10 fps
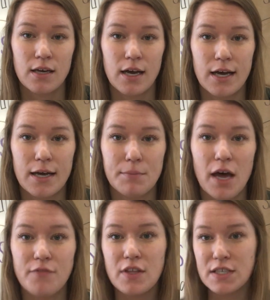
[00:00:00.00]

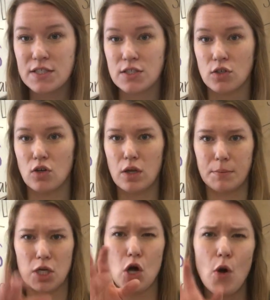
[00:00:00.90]
of this skull. I'm
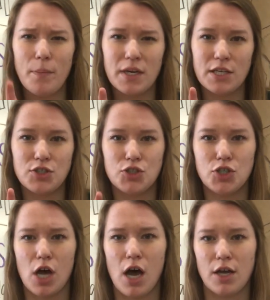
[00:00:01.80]
going to open its
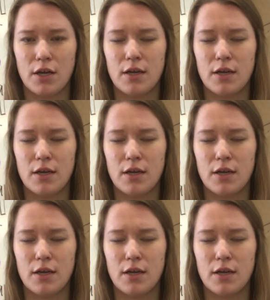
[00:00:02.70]
jaw.